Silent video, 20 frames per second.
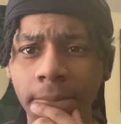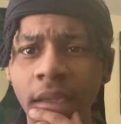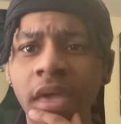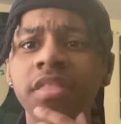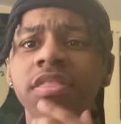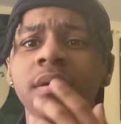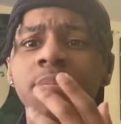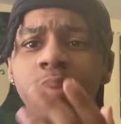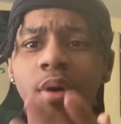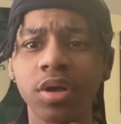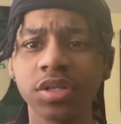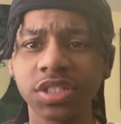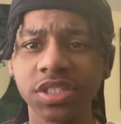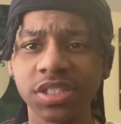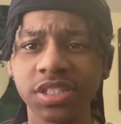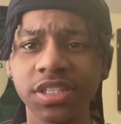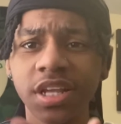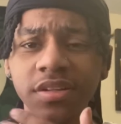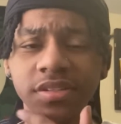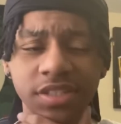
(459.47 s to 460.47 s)
The Boston
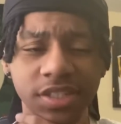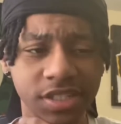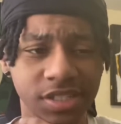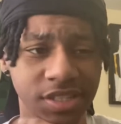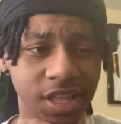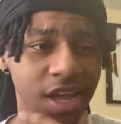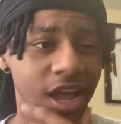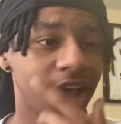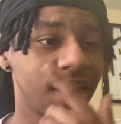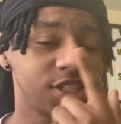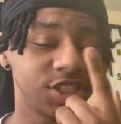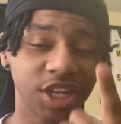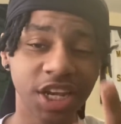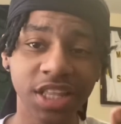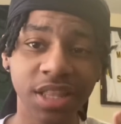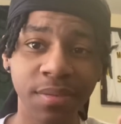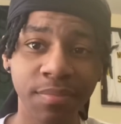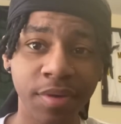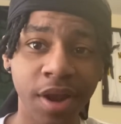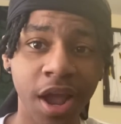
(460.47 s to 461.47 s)
Celtics. They got
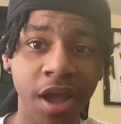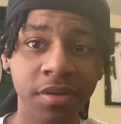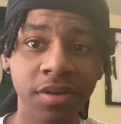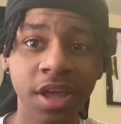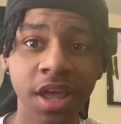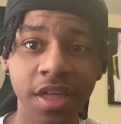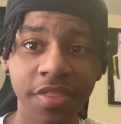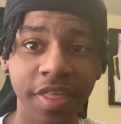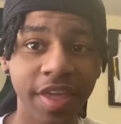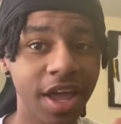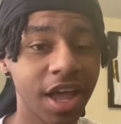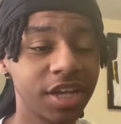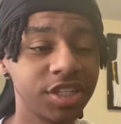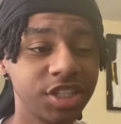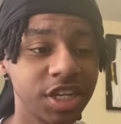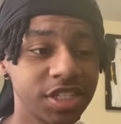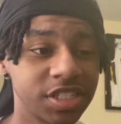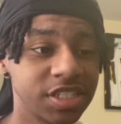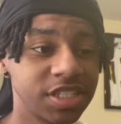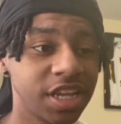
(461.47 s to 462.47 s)
Jaylen Brown, they got
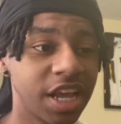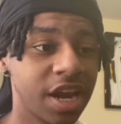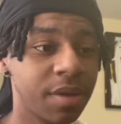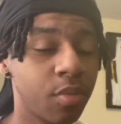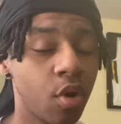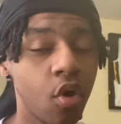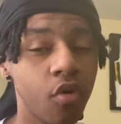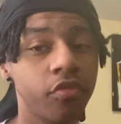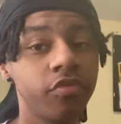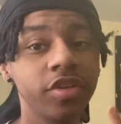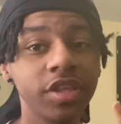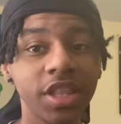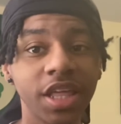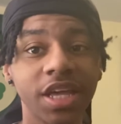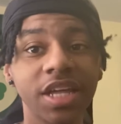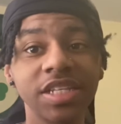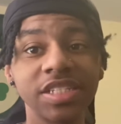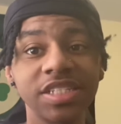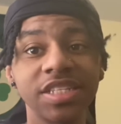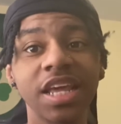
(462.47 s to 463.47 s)
Jason Tatum. Hopefully they
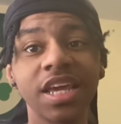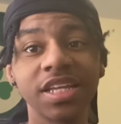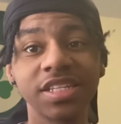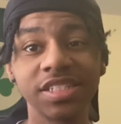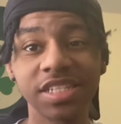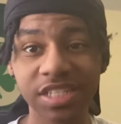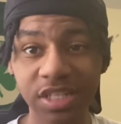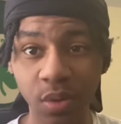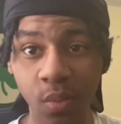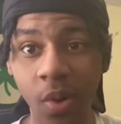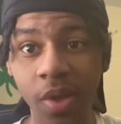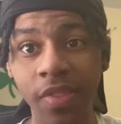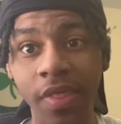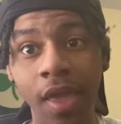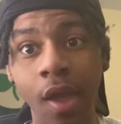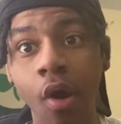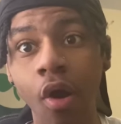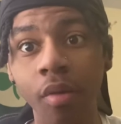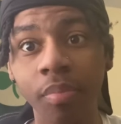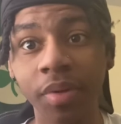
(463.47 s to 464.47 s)
can stay consistent when they
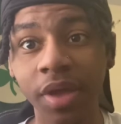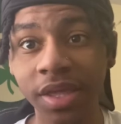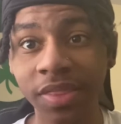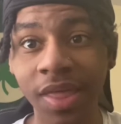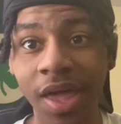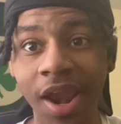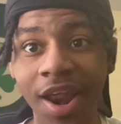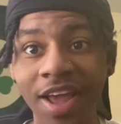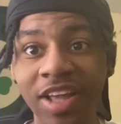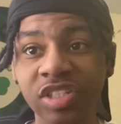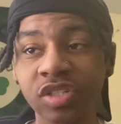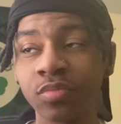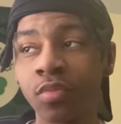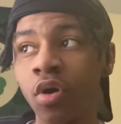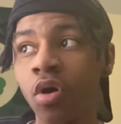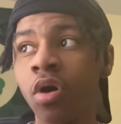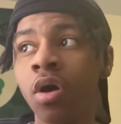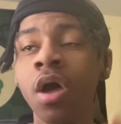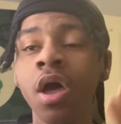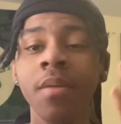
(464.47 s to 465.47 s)
are playing that ISO
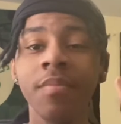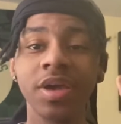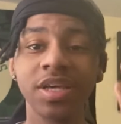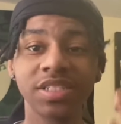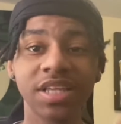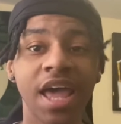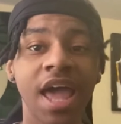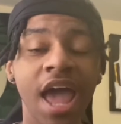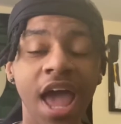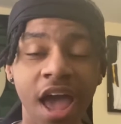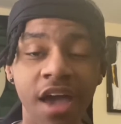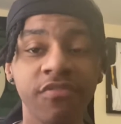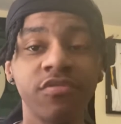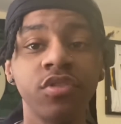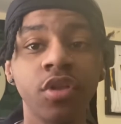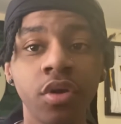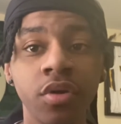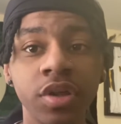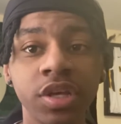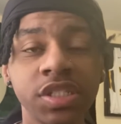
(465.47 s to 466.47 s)
ball, because I have
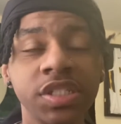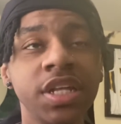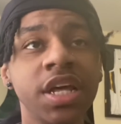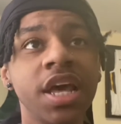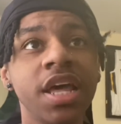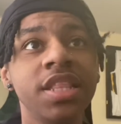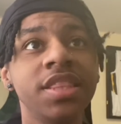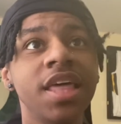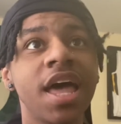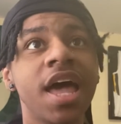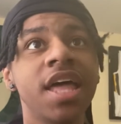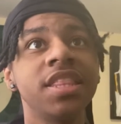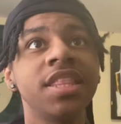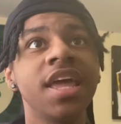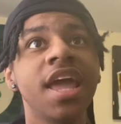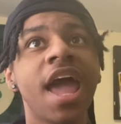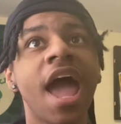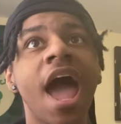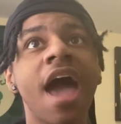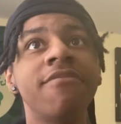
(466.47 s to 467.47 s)
noticed that
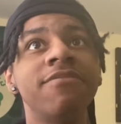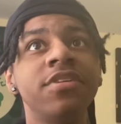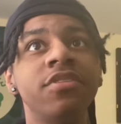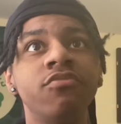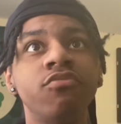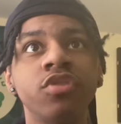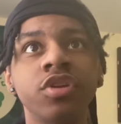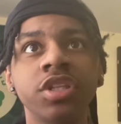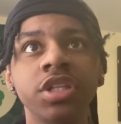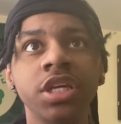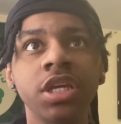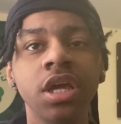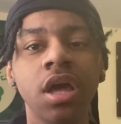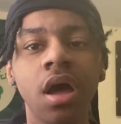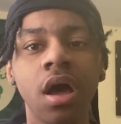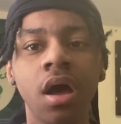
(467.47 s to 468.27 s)
they haven't really